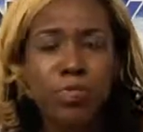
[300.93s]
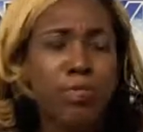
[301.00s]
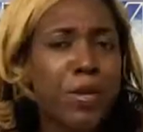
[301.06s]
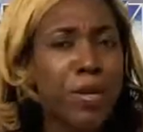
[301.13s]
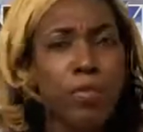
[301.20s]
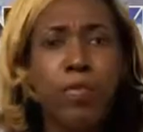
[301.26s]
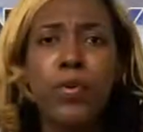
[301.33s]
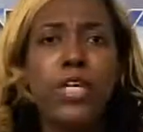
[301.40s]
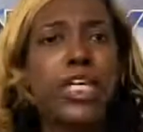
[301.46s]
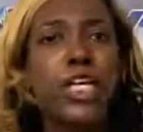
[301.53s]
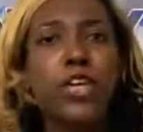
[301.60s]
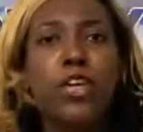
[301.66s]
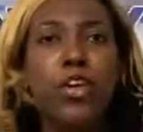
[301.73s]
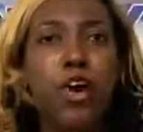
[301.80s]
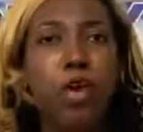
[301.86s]
maybe we
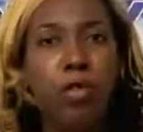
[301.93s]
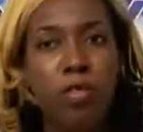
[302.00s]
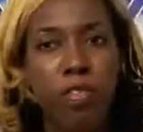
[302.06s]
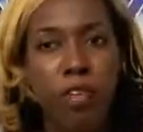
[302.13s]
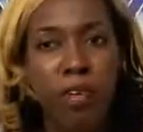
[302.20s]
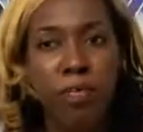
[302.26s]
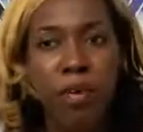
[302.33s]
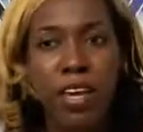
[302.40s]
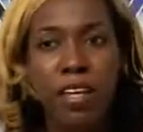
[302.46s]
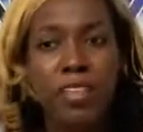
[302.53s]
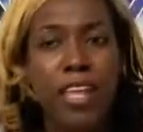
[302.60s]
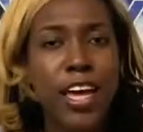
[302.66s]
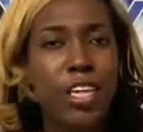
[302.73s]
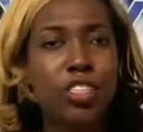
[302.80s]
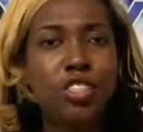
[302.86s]
didn't know them
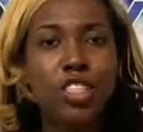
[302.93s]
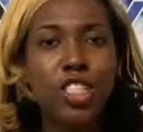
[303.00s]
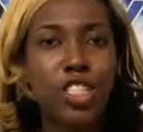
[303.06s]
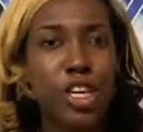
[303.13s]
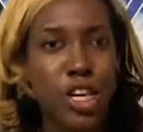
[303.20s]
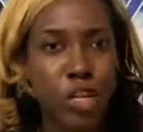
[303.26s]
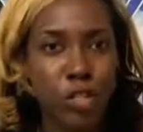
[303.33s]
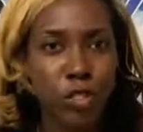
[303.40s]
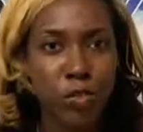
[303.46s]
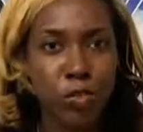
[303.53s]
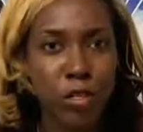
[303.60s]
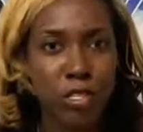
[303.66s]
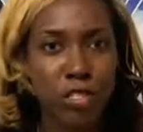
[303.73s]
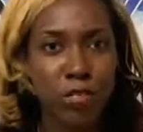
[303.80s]
that it shouldn't hurt to us.